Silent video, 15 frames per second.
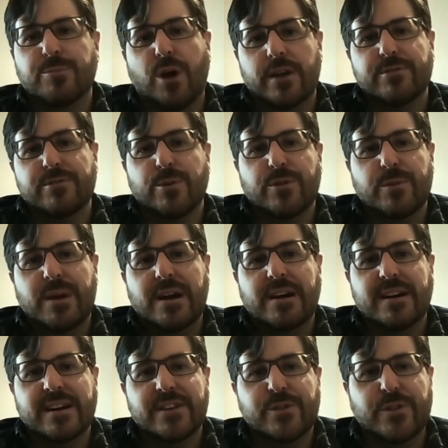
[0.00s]
part of North
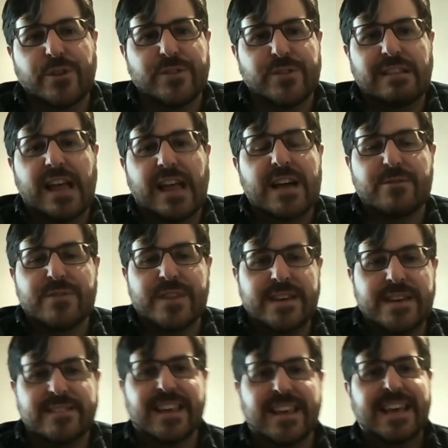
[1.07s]
America. So there's a lot of
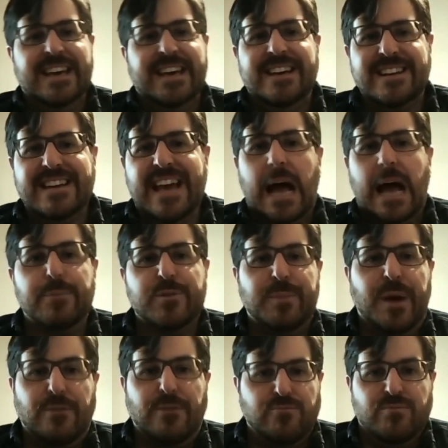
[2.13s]
these gaps
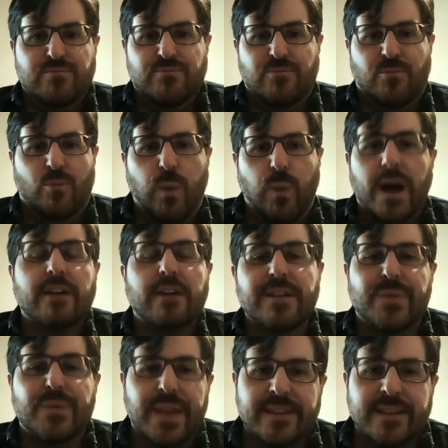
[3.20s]
about where
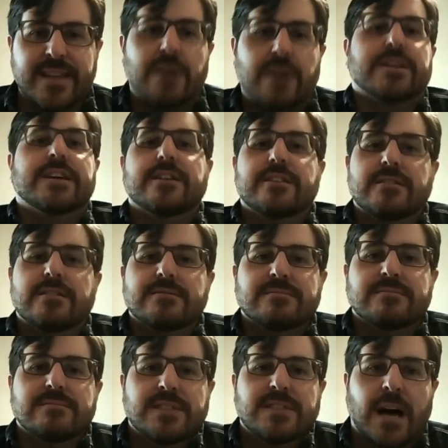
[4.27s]
did things out here
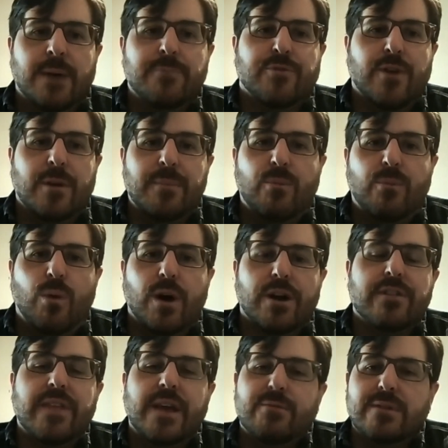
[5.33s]
come from? What
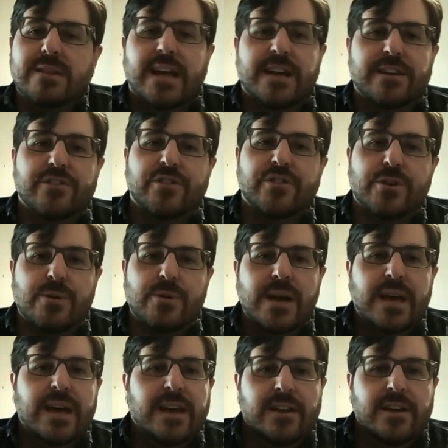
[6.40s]
are they related to?
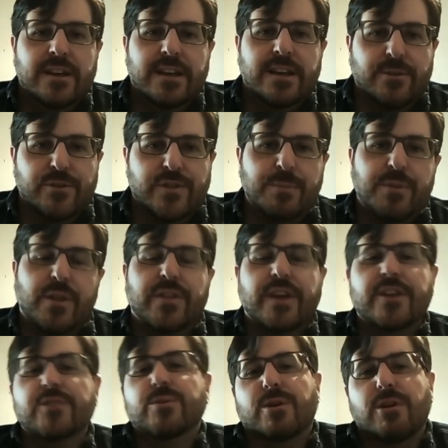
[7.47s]
You know, some of the
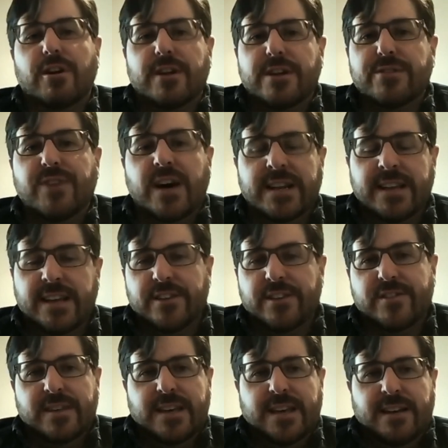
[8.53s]
things we are already finding
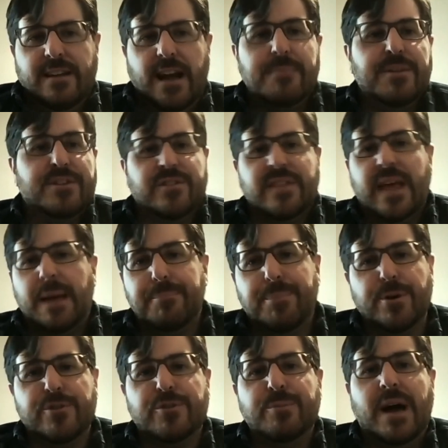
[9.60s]
is I mentioned that
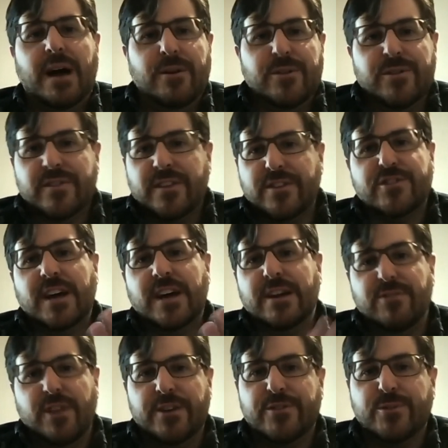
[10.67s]
birch mouse, this giant
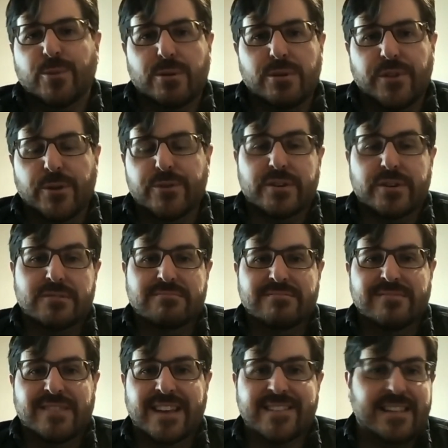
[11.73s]
flying squirrel, those are
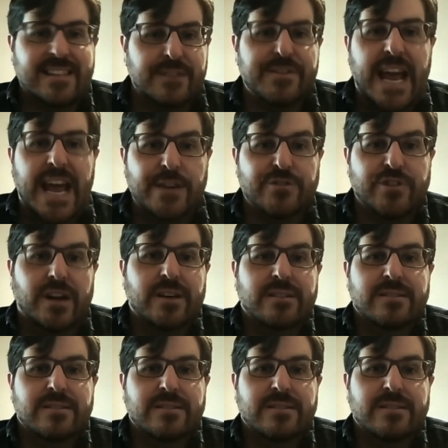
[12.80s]
things that live in Asia.